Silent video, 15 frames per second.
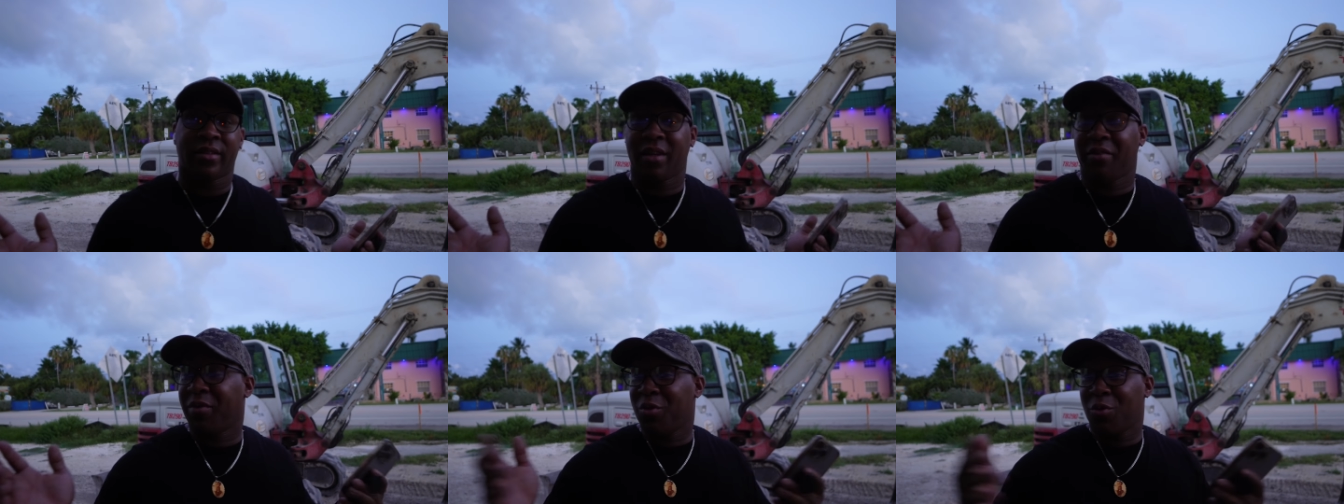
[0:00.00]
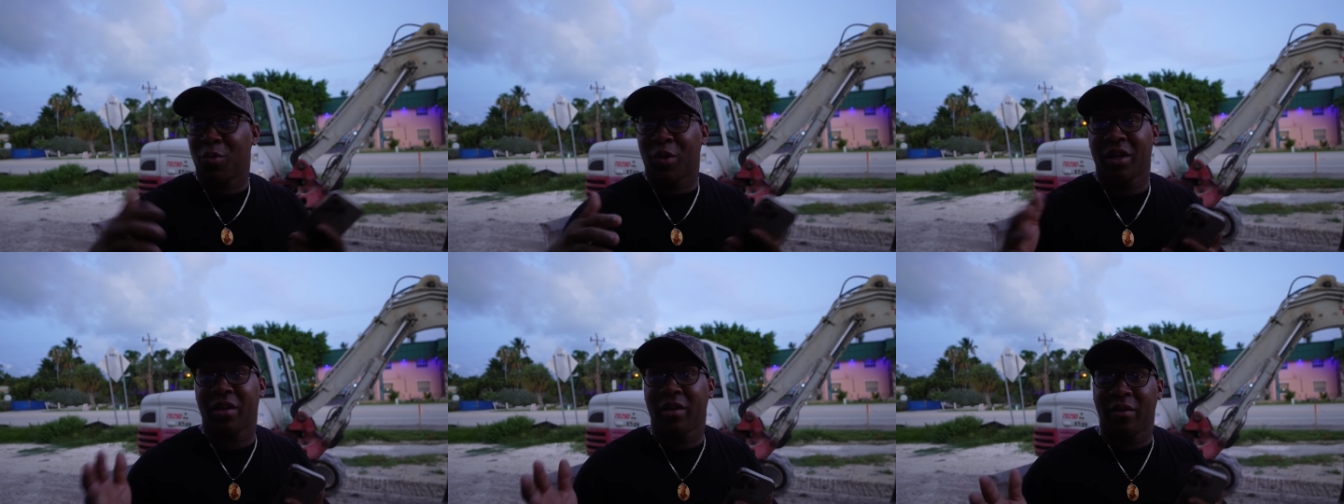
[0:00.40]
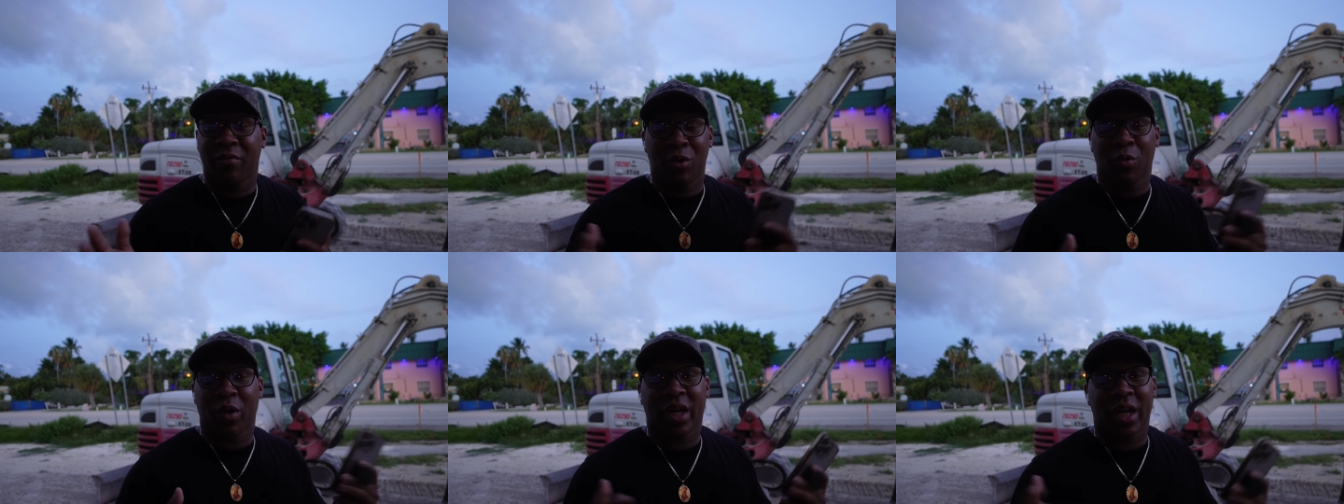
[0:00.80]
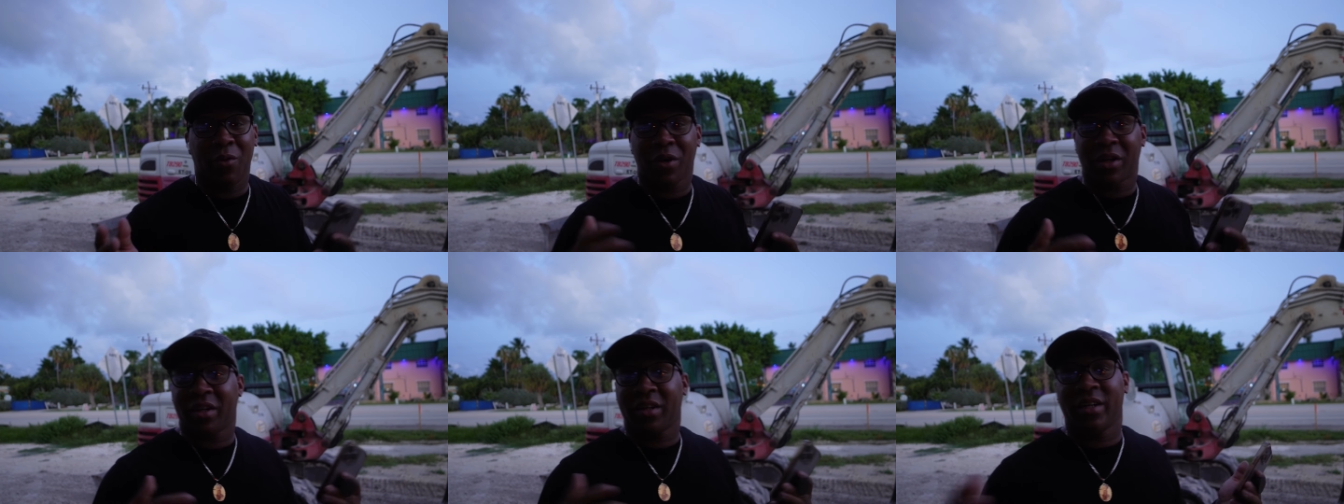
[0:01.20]
If you work at
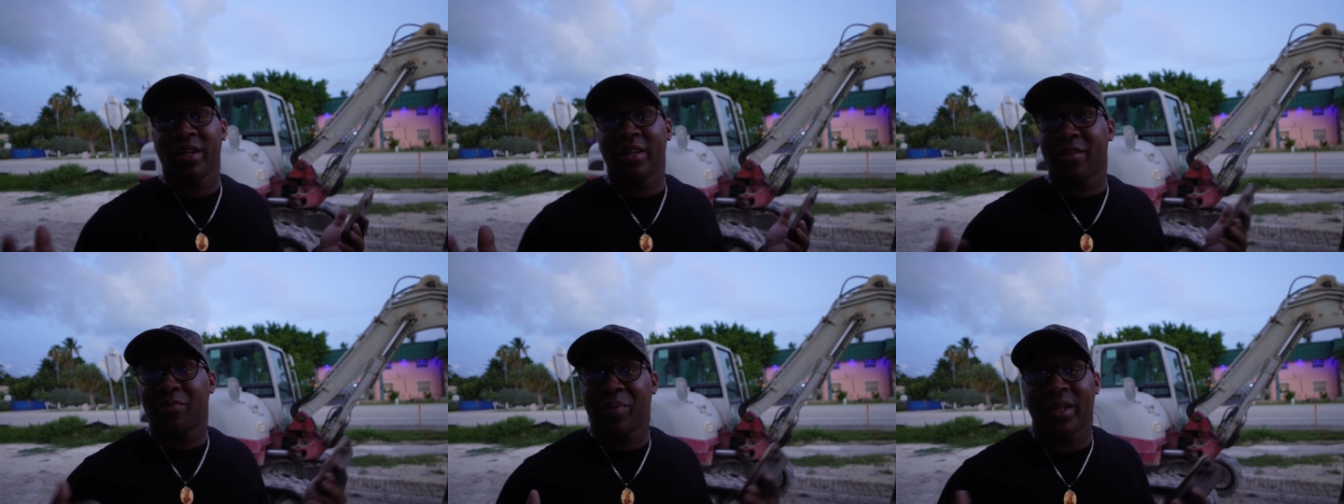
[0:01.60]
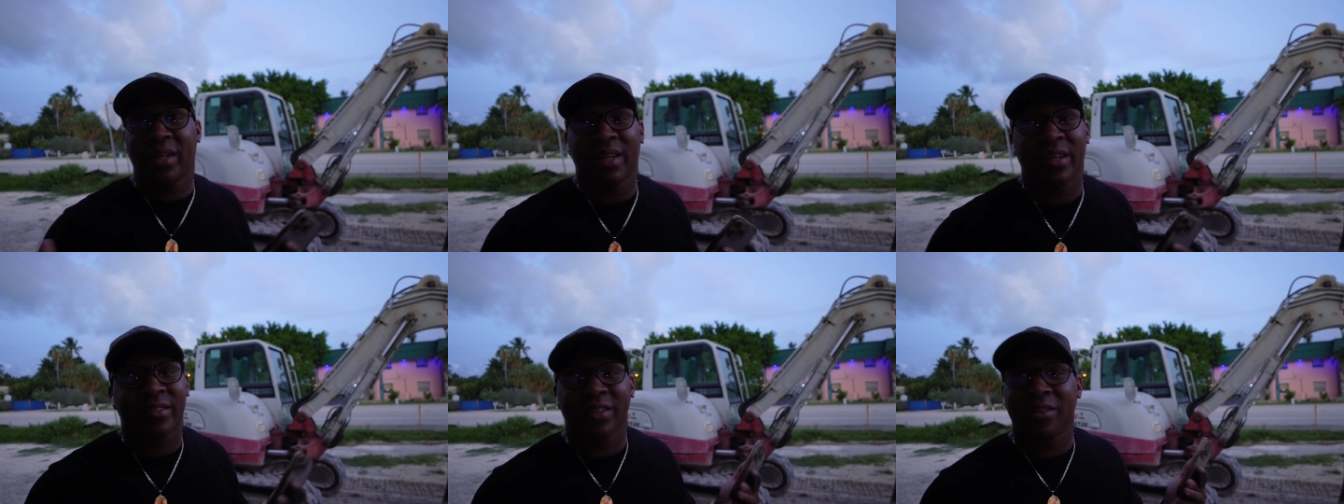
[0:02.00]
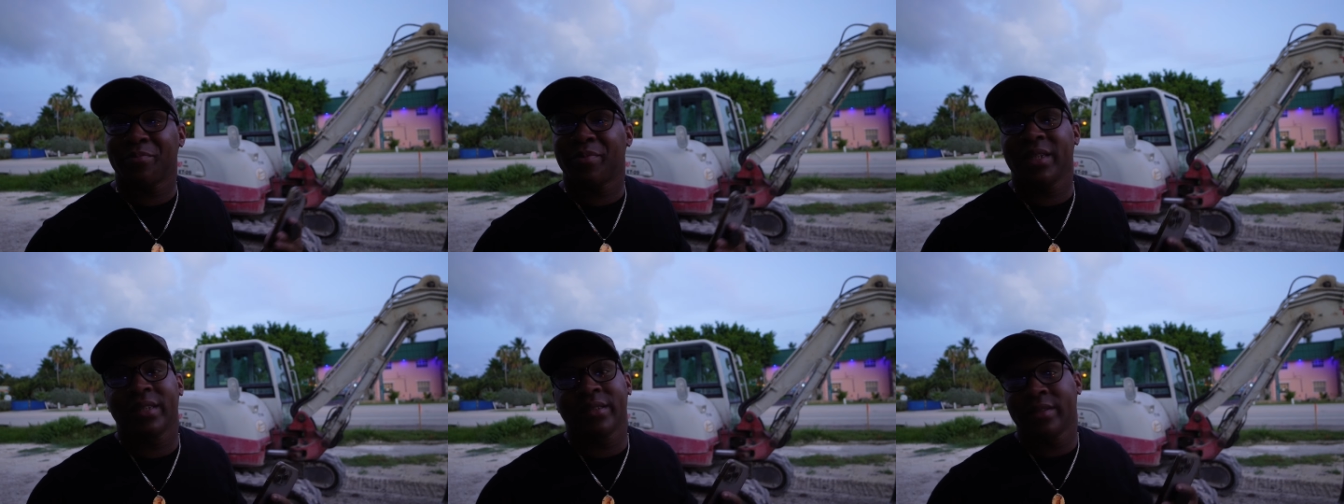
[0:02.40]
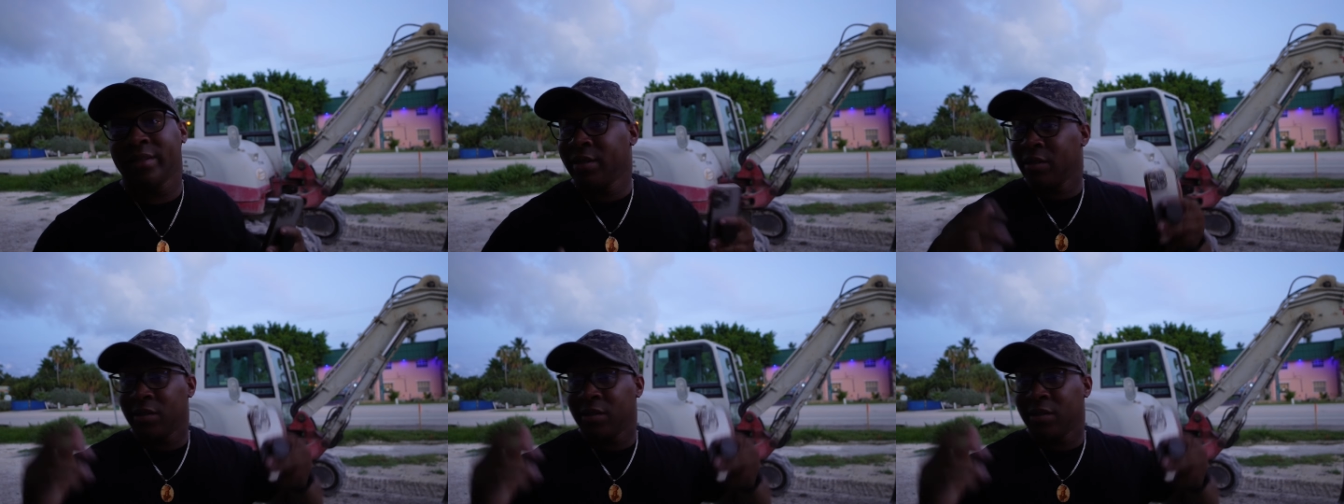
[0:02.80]
one of the other P&S companies,